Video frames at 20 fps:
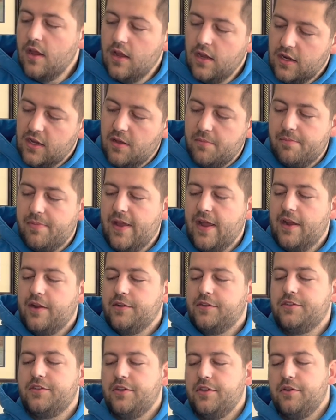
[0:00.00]
Compared
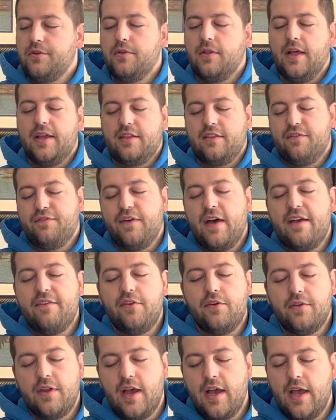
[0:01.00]
to like the
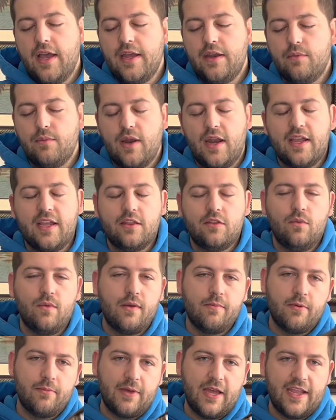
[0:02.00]
509, when I get the
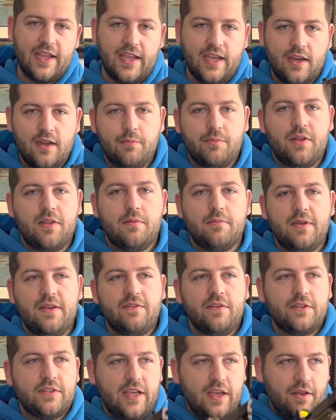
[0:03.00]
web of my hand up on the
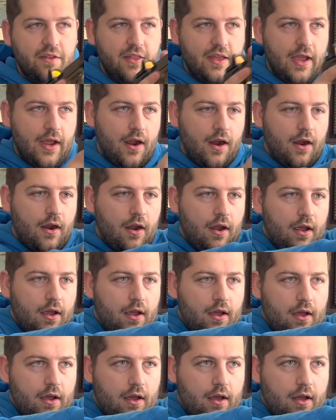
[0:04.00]
beaver tail there,
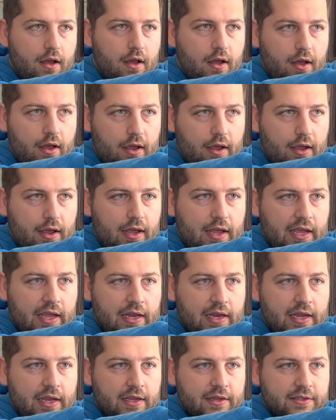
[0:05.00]

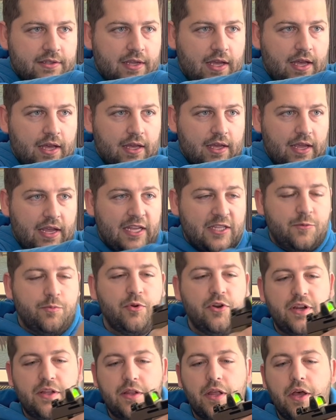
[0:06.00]
it's
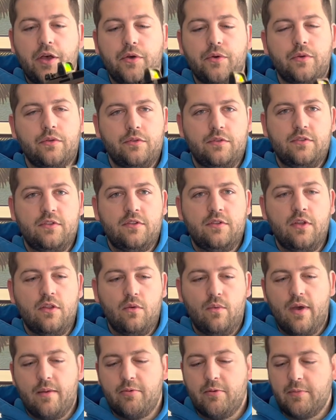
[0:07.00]
pretty low to the
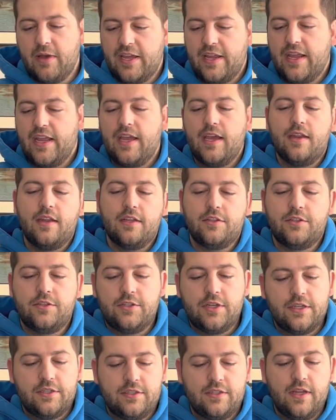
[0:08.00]
web of my hand. It's
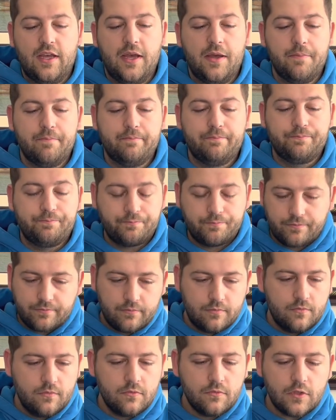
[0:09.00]
just
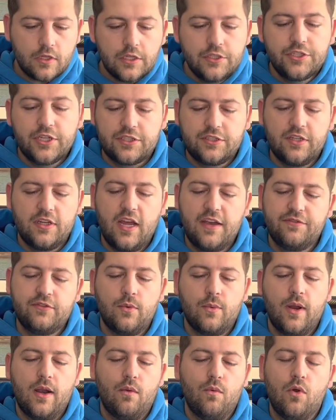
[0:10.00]
enough to
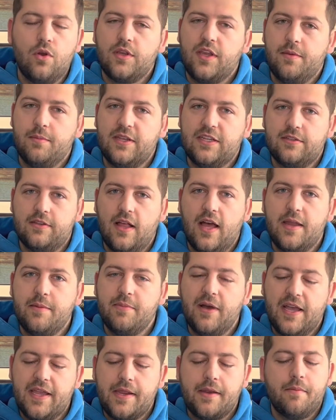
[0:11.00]
where it won't give me slide
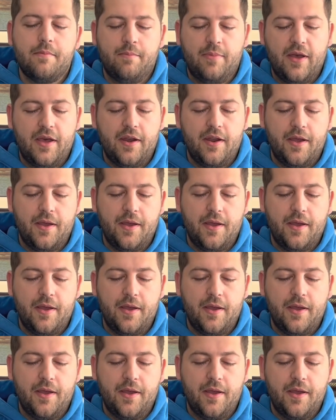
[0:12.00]
bite, but